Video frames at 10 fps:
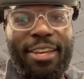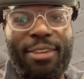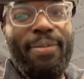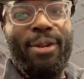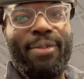
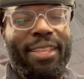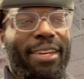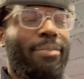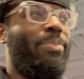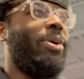You better be like
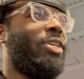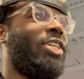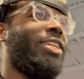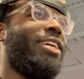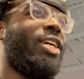
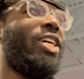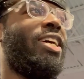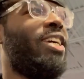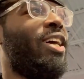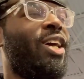pushing like
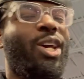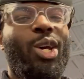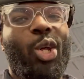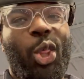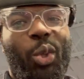
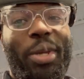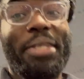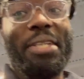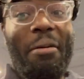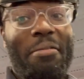40
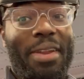something